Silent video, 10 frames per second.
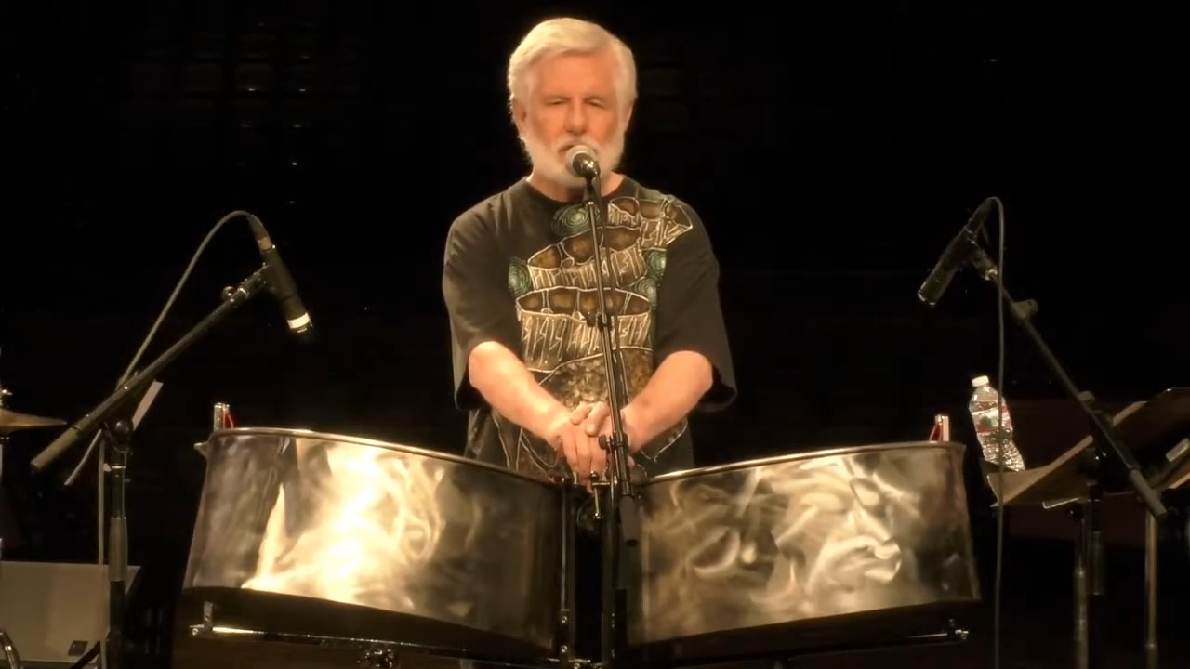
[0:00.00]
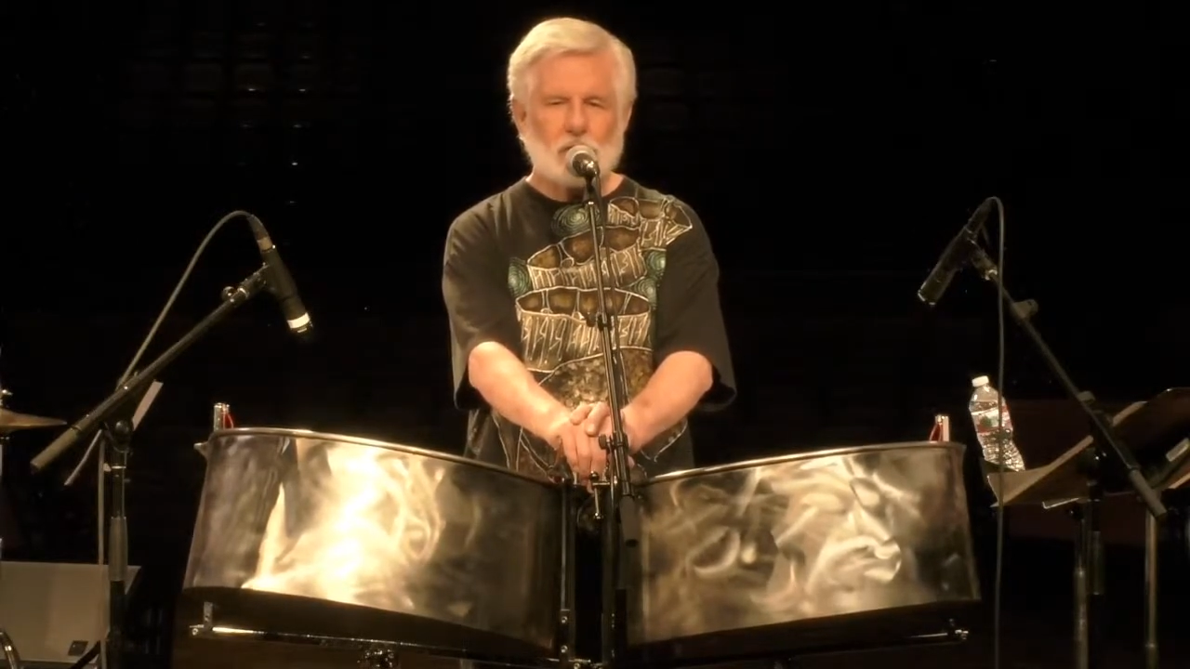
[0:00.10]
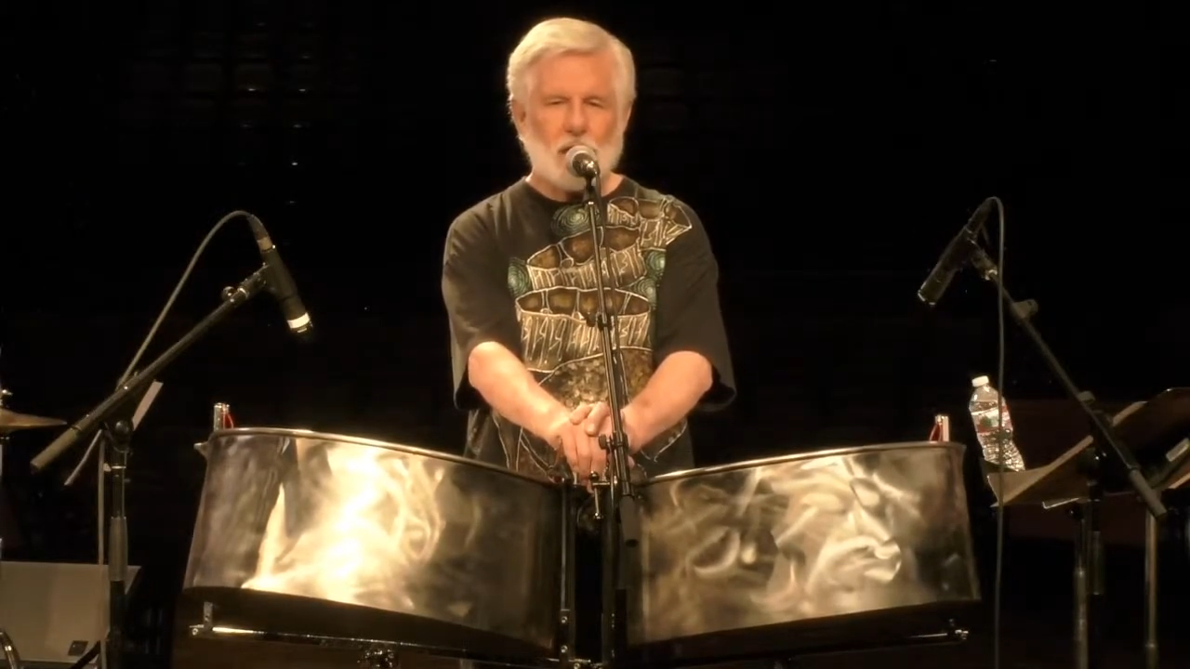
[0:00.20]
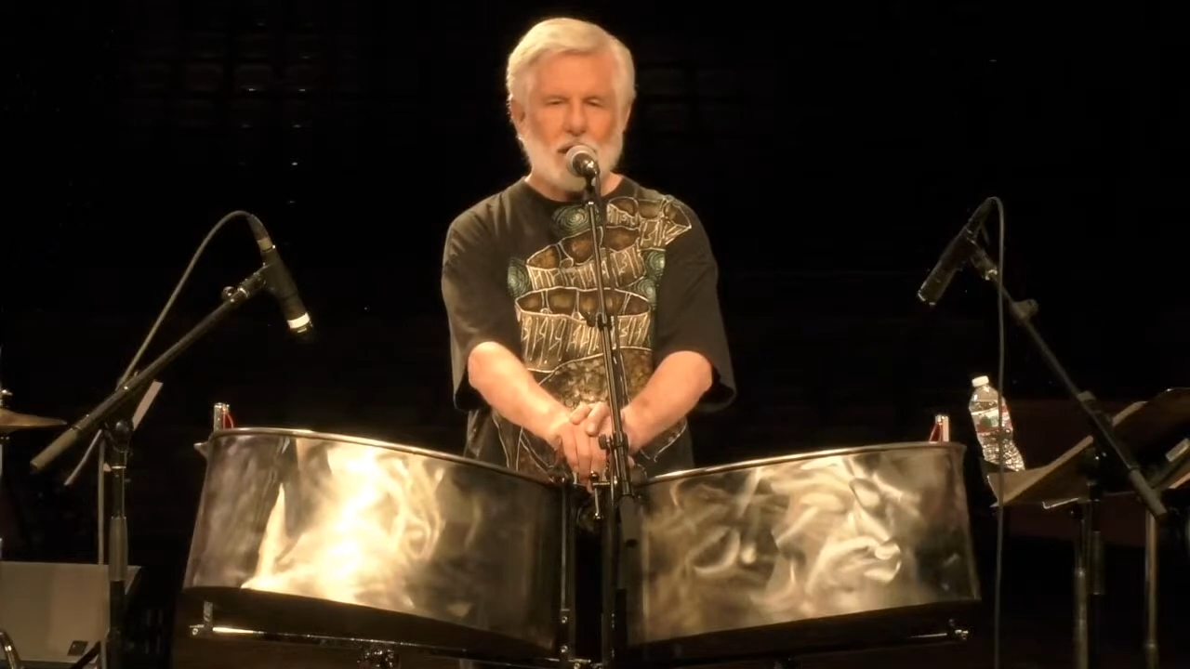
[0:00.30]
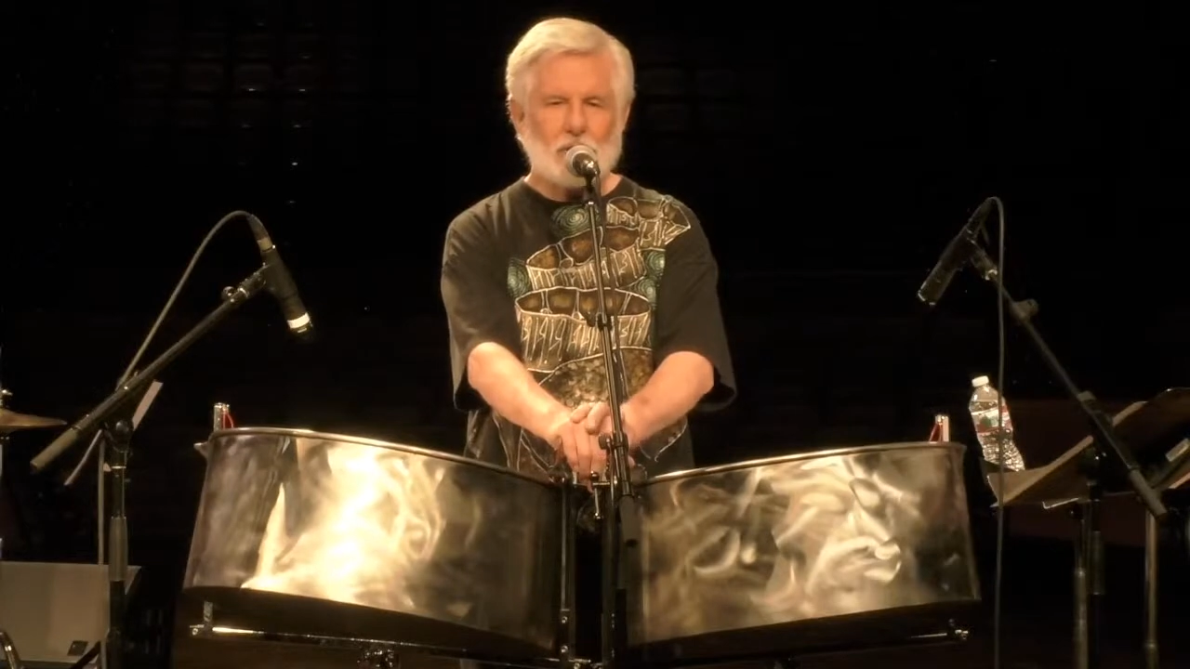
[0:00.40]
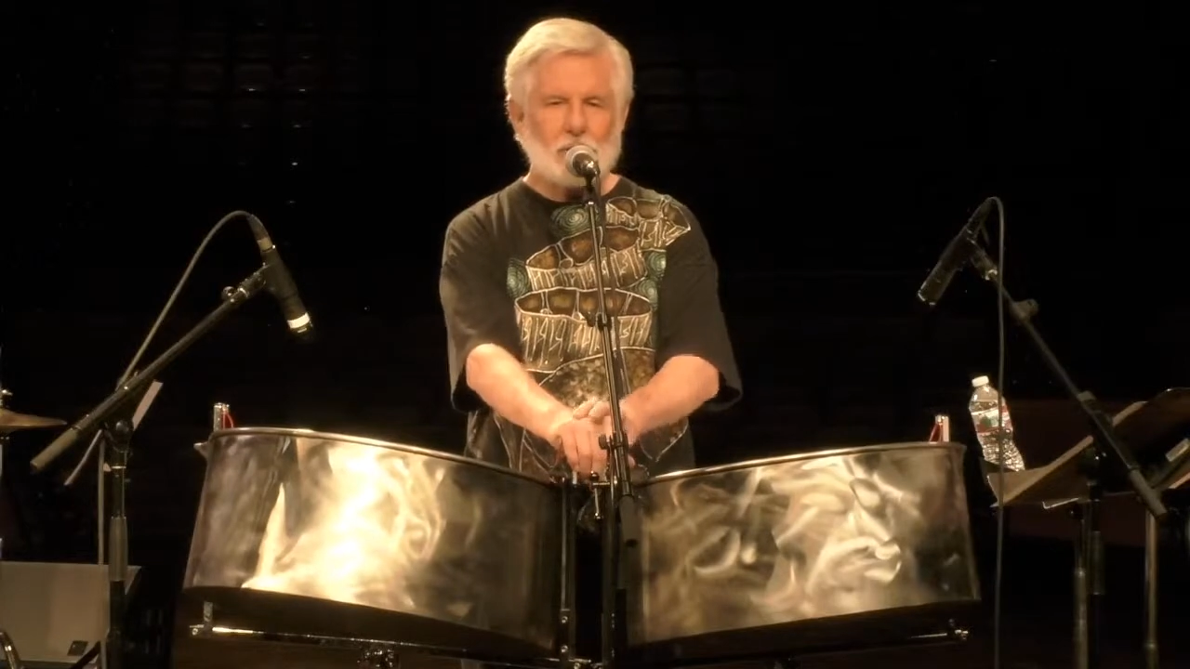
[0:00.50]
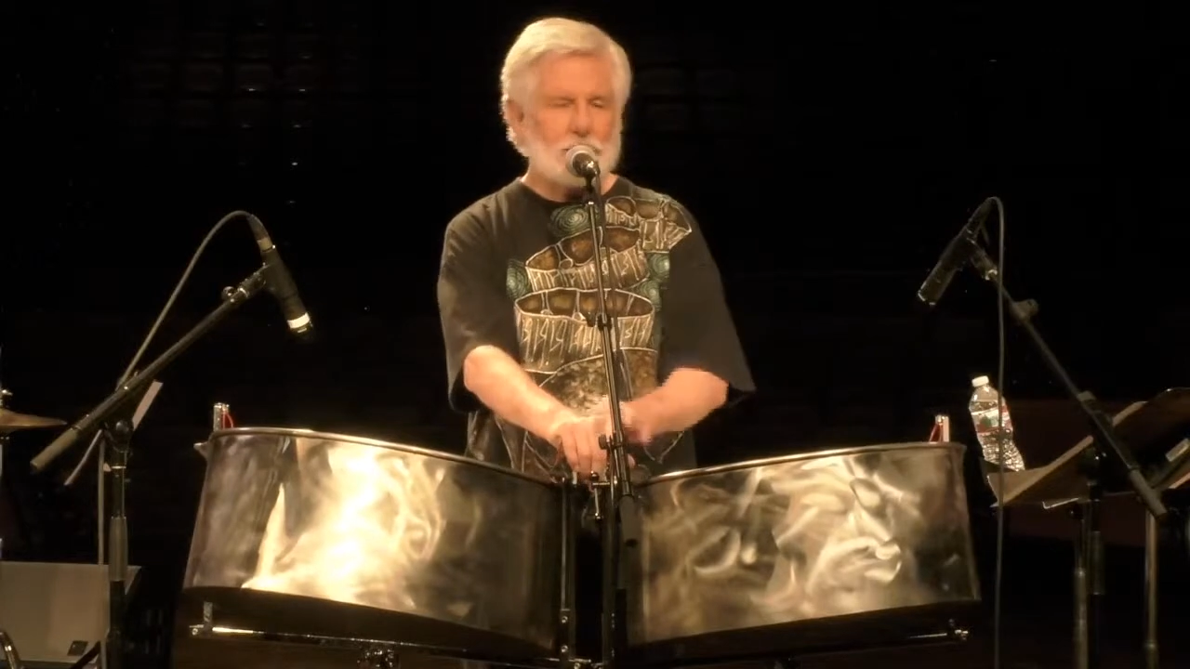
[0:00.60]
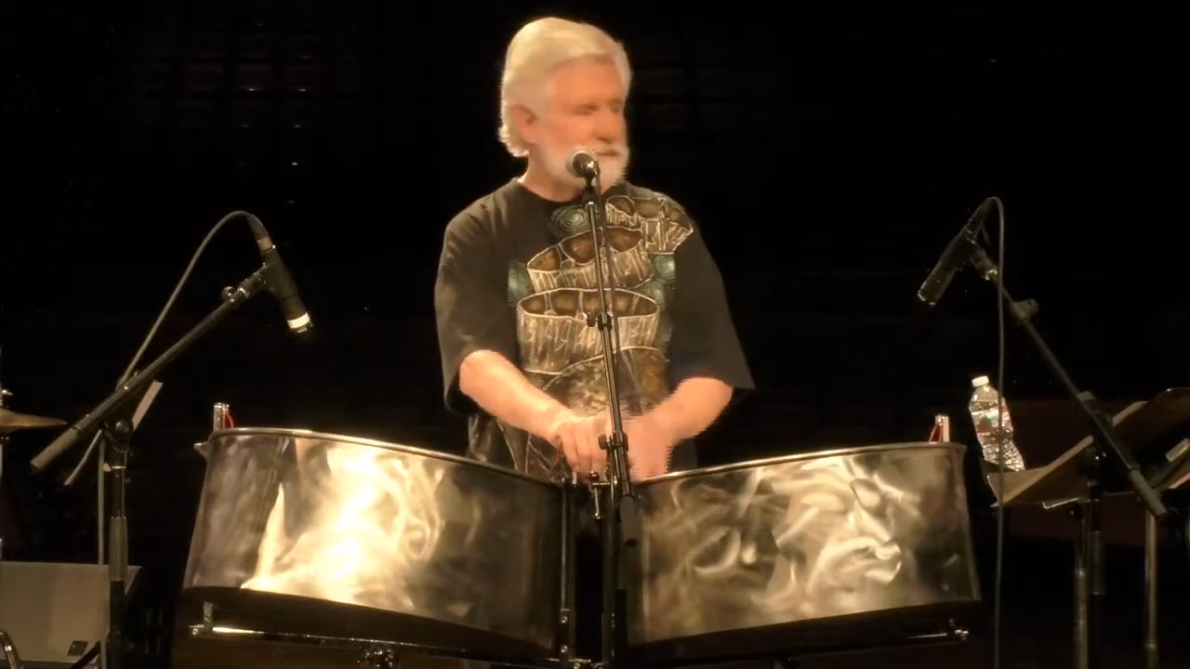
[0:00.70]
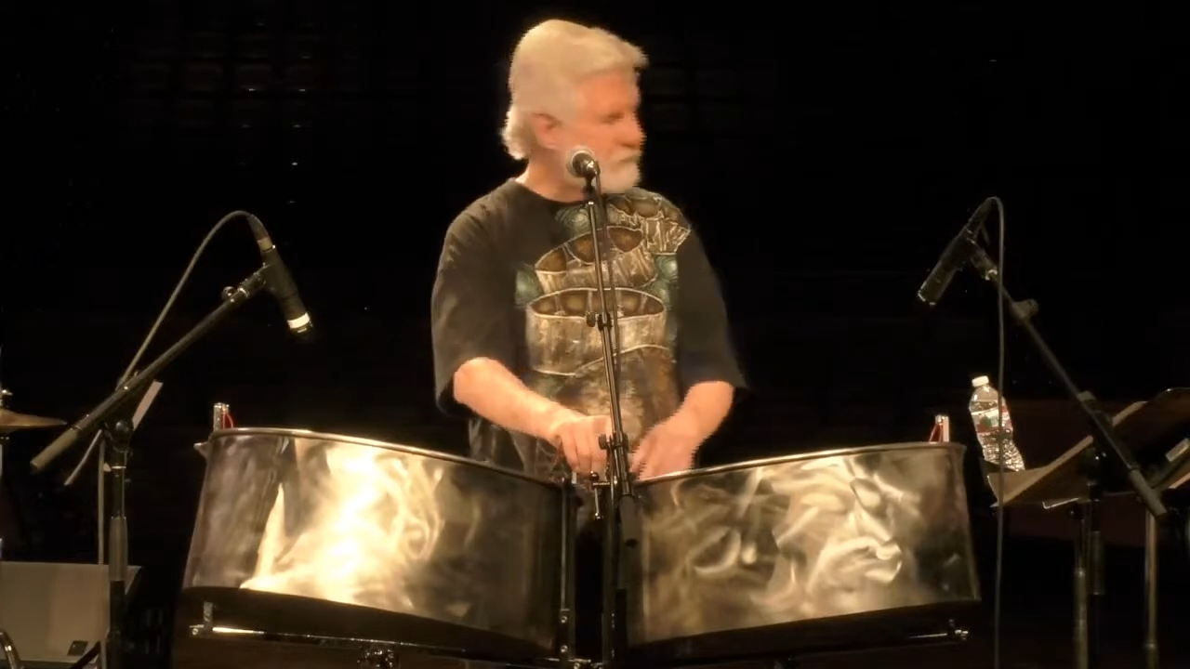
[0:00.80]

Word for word: if you have them.